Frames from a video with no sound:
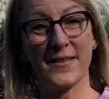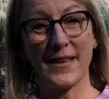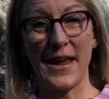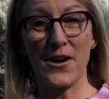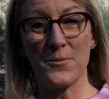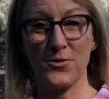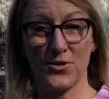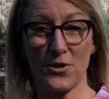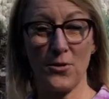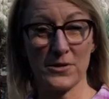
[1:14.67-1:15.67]
the Cariboo
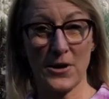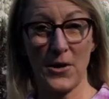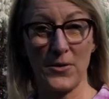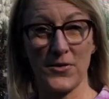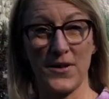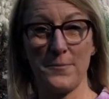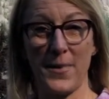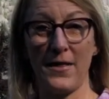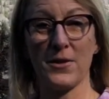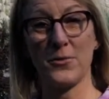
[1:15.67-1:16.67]
Chilcotin Coast in
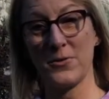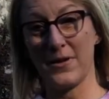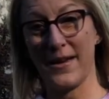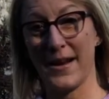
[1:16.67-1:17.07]
Bella Coola,